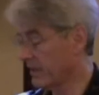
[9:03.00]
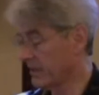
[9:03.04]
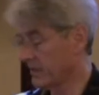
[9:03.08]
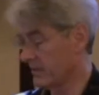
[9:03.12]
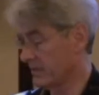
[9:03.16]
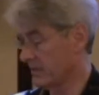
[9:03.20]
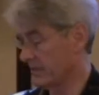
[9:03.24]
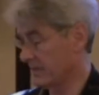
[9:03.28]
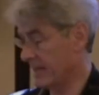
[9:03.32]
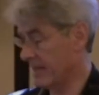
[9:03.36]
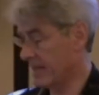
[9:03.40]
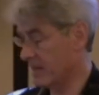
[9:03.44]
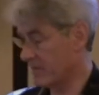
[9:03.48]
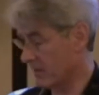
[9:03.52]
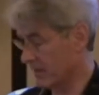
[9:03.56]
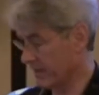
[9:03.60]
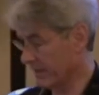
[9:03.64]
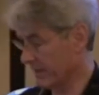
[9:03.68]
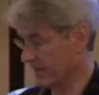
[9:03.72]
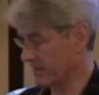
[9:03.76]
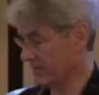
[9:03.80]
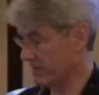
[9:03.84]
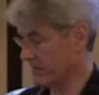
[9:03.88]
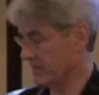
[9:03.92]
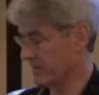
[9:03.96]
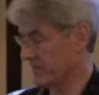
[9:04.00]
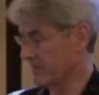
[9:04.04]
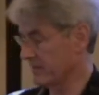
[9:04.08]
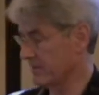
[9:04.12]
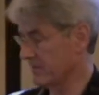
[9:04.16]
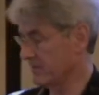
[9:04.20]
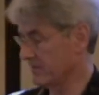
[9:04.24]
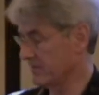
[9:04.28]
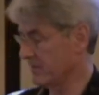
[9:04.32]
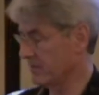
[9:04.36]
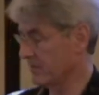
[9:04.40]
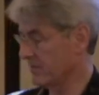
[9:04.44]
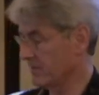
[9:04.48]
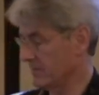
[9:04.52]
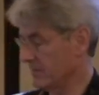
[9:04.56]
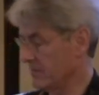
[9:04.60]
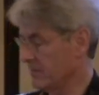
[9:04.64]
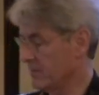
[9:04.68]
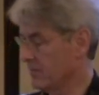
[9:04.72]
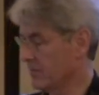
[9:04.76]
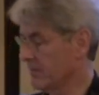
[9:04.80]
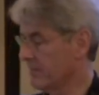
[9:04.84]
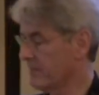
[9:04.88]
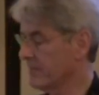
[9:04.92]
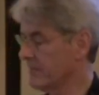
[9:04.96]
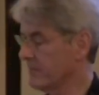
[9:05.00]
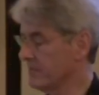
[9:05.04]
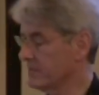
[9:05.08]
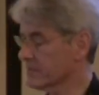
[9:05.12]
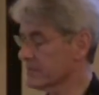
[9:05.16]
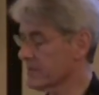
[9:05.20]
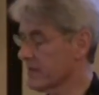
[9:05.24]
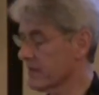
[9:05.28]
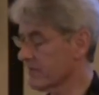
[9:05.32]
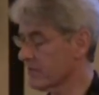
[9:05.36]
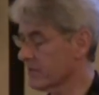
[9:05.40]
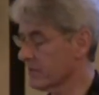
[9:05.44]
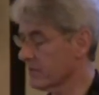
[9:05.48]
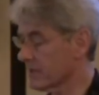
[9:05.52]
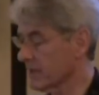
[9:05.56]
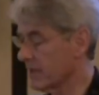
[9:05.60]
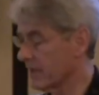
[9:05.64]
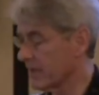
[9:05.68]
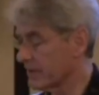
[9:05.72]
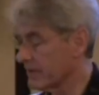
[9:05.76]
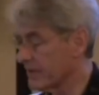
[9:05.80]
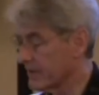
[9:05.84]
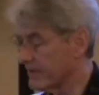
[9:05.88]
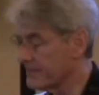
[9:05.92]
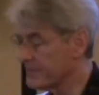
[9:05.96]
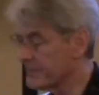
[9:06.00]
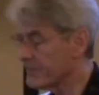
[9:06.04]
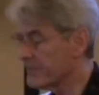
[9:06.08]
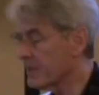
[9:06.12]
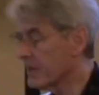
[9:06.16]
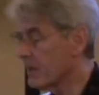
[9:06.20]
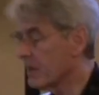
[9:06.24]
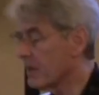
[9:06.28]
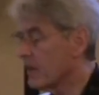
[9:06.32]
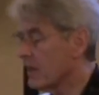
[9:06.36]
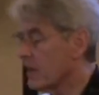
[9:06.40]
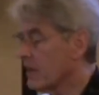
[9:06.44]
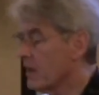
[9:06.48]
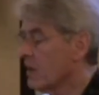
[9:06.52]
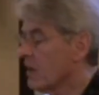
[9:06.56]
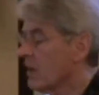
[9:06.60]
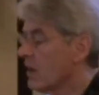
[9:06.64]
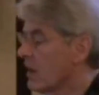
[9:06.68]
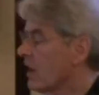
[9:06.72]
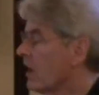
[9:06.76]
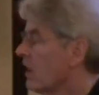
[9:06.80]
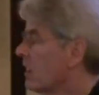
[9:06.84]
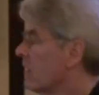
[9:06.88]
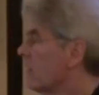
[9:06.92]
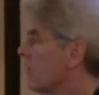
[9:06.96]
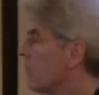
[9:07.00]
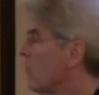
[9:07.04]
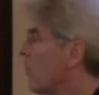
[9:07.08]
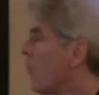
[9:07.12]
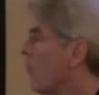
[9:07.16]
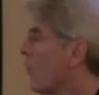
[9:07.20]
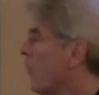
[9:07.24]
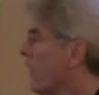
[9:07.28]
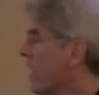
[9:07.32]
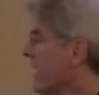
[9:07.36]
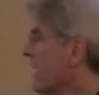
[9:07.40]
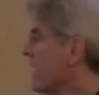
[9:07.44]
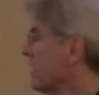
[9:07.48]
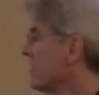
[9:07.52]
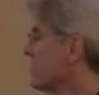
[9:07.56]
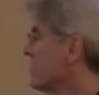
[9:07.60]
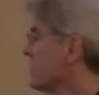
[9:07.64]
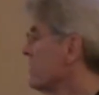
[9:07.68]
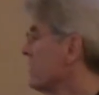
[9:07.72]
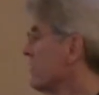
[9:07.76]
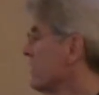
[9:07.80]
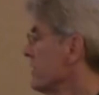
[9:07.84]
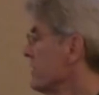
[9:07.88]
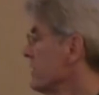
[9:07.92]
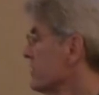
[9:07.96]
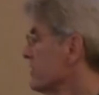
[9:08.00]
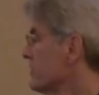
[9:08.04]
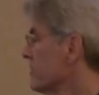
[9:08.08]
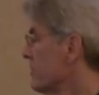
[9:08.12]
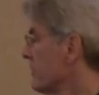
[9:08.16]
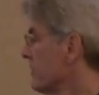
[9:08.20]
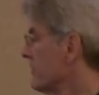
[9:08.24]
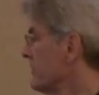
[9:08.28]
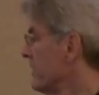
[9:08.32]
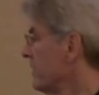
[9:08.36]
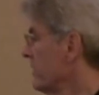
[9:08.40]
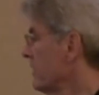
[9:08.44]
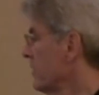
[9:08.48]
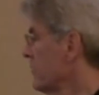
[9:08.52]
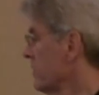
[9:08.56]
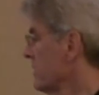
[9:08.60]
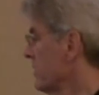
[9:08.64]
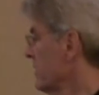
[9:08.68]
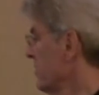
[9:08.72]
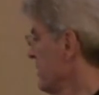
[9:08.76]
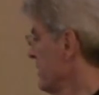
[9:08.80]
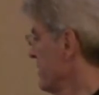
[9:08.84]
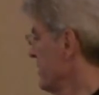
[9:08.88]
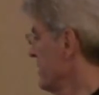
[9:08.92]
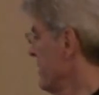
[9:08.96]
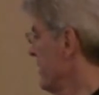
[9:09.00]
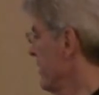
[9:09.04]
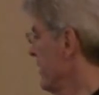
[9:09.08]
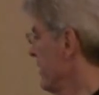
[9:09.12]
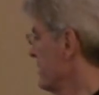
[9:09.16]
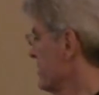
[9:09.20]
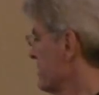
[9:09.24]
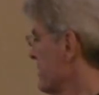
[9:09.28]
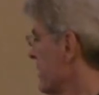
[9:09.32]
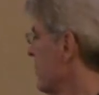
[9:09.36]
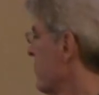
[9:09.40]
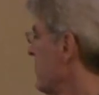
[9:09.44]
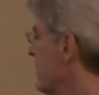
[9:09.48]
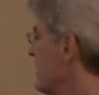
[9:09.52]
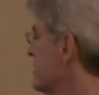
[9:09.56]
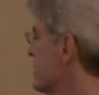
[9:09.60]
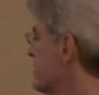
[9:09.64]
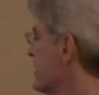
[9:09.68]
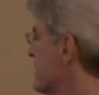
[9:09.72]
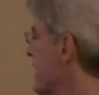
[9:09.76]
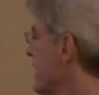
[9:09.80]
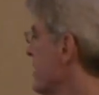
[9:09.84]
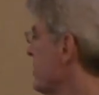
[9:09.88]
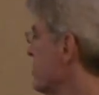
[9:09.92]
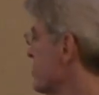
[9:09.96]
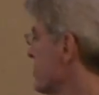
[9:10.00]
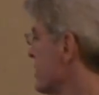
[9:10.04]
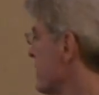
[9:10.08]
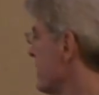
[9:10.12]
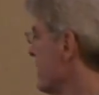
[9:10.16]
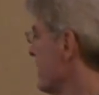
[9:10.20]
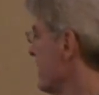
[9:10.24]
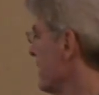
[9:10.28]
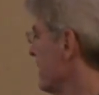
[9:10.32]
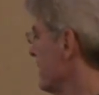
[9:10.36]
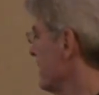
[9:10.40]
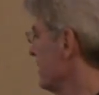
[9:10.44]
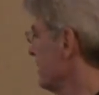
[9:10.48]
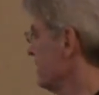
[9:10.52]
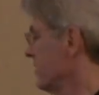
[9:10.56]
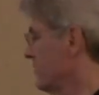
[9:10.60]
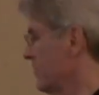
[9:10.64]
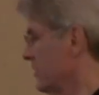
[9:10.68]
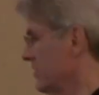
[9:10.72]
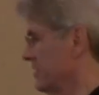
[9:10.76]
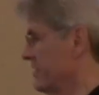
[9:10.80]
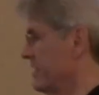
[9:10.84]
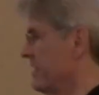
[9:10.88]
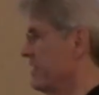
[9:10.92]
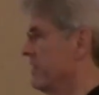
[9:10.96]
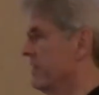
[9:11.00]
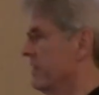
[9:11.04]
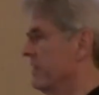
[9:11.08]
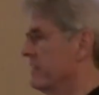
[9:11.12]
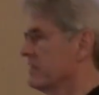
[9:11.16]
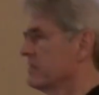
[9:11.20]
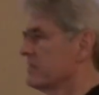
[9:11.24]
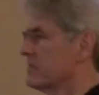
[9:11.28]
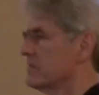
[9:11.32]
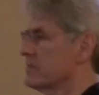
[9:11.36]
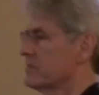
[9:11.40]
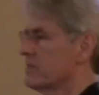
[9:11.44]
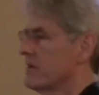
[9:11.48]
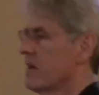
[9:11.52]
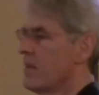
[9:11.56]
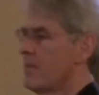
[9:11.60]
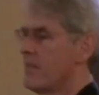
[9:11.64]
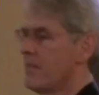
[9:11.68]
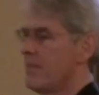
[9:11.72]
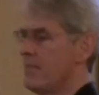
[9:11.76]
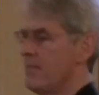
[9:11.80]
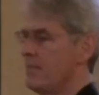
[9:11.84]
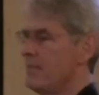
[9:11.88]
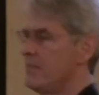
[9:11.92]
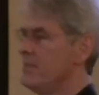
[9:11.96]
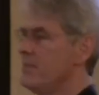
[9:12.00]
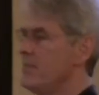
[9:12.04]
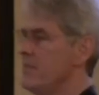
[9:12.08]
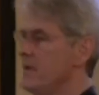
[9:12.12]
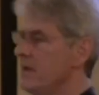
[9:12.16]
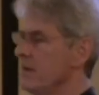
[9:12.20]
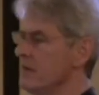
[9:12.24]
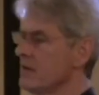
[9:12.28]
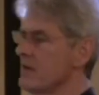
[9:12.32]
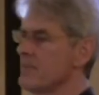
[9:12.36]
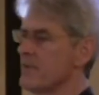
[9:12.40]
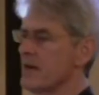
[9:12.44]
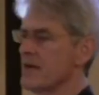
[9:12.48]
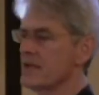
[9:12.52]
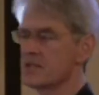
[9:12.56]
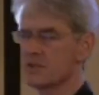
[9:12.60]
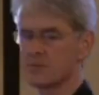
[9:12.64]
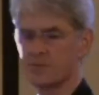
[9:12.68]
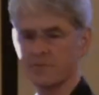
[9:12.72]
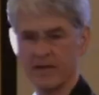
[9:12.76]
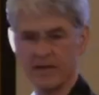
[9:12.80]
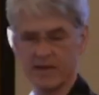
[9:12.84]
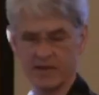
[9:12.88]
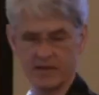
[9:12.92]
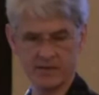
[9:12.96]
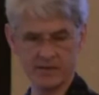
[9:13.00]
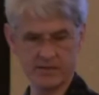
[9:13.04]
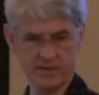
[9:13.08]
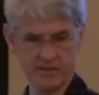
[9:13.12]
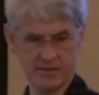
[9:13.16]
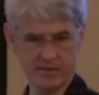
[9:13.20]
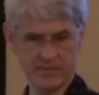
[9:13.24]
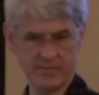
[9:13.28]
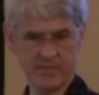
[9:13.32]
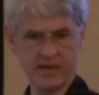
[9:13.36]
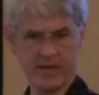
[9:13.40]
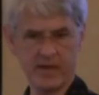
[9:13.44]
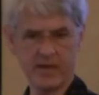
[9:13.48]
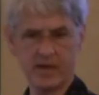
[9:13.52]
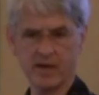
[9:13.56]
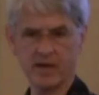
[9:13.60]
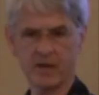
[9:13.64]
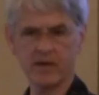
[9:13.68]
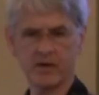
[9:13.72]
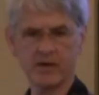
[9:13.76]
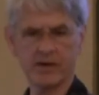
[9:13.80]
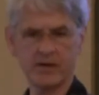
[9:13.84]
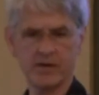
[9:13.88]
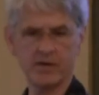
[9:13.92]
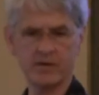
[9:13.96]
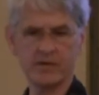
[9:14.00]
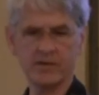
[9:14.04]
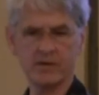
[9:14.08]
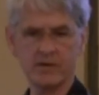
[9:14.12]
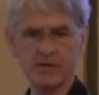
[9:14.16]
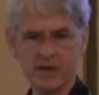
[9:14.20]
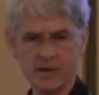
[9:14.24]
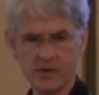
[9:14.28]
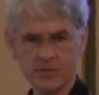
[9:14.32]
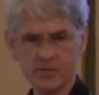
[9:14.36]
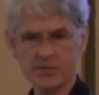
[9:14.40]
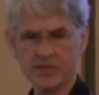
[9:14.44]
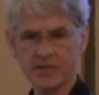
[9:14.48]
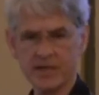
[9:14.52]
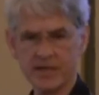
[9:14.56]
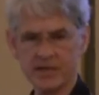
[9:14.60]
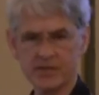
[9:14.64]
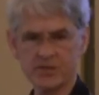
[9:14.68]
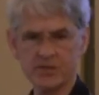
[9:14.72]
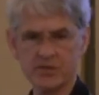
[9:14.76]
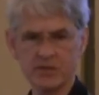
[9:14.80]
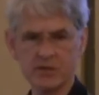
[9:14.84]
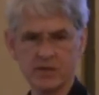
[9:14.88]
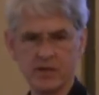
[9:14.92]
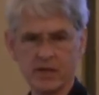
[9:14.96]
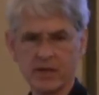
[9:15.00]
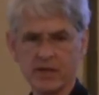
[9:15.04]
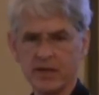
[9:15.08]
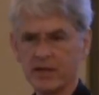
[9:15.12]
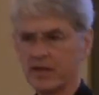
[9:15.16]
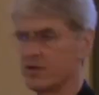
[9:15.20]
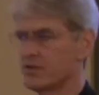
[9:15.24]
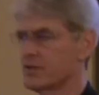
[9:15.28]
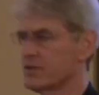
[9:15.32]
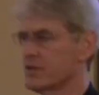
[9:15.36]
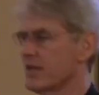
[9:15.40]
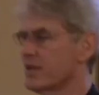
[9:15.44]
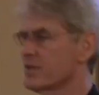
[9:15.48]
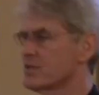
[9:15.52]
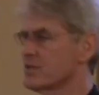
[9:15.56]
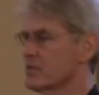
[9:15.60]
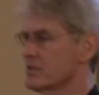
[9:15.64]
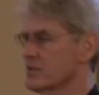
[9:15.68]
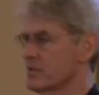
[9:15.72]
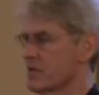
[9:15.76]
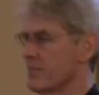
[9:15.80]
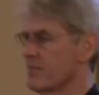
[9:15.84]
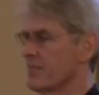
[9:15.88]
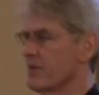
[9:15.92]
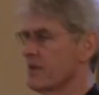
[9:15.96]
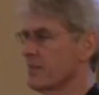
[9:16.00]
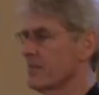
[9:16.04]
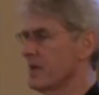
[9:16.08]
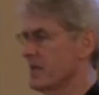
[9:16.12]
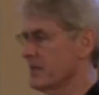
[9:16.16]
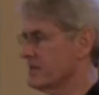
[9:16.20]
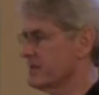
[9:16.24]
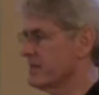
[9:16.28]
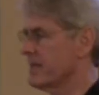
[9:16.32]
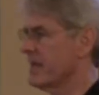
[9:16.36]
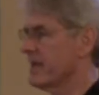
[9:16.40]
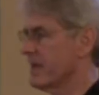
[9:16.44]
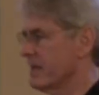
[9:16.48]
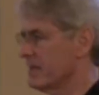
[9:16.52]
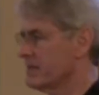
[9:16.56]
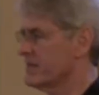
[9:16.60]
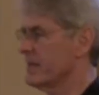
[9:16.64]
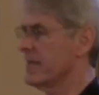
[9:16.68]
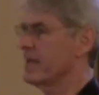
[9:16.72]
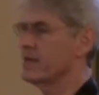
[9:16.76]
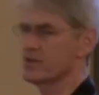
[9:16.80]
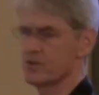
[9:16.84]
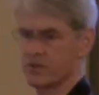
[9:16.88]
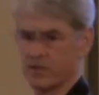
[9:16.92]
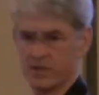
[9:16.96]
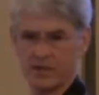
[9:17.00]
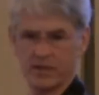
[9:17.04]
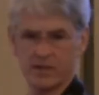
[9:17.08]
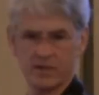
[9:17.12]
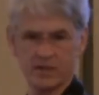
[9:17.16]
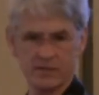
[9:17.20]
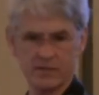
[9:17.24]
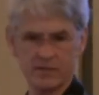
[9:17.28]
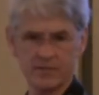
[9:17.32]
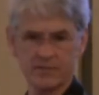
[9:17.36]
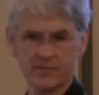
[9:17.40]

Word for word: and now I'll get to the more of the philosophical content, um, one had to do with the issue of dealing with libertarians. Are we sanctioning libertarians merely by speaking to them? And I argued, no. Sanction, you sanction something by saying, I sanction it.